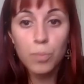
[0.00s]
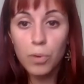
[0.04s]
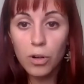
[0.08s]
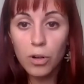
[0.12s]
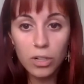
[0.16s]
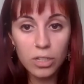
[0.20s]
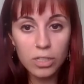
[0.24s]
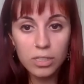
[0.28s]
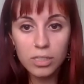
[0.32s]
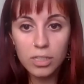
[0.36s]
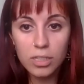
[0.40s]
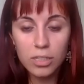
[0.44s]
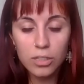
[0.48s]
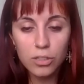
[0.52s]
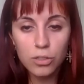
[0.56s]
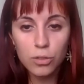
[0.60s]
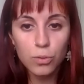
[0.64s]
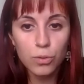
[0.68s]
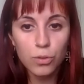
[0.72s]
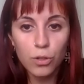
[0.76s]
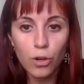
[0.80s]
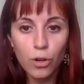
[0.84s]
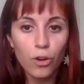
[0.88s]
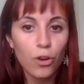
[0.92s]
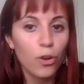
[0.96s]
transparent
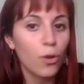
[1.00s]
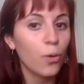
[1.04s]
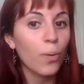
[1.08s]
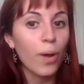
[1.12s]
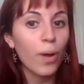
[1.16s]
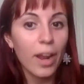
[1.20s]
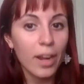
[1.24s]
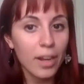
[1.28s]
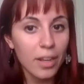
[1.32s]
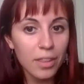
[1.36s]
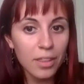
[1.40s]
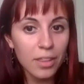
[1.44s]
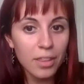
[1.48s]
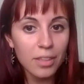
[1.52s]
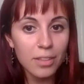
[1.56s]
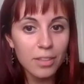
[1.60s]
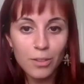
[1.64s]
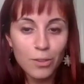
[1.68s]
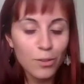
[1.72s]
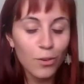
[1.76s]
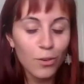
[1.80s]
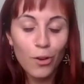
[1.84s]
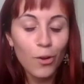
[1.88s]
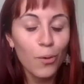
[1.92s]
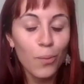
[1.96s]
that you don't know anything,
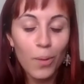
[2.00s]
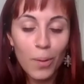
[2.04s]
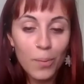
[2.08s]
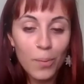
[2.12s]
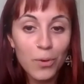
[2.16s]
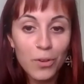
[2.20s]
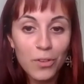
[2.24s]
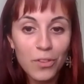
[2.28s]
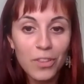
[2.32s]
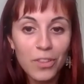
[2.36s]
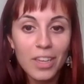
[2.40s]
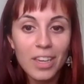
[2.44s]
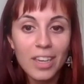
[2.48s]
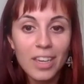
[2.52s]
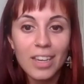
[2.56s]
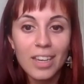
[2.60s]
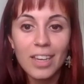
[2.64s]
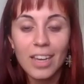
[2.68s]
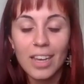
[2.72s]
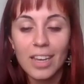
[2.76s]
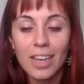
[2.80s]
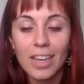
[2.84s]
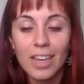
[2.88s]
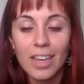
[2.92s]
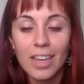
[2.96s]
you don't know
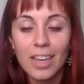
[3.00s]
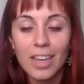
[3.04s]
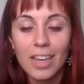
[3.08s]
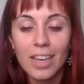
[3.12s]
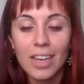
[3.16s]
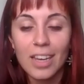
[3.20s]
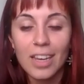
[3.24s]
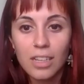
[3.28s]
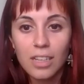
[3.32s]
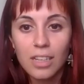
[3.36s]
everything, and